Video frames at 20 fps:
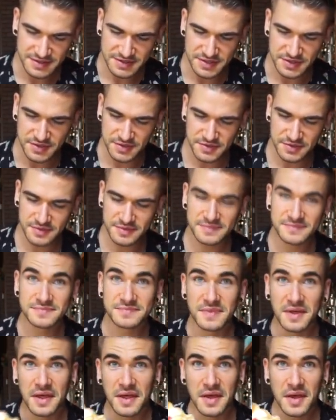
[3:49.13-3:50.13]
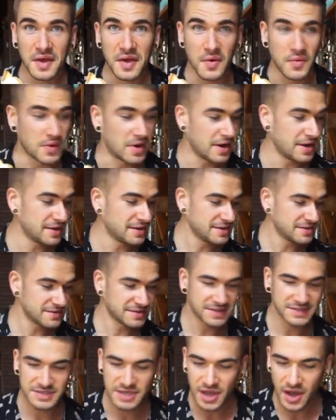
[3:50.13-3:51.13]
two, one.
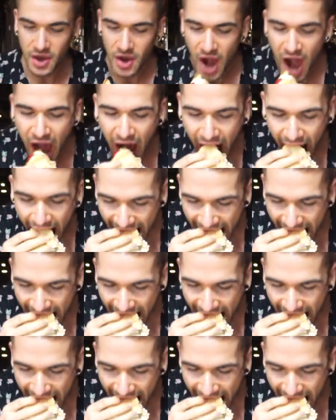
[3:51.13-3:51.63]
Let's go.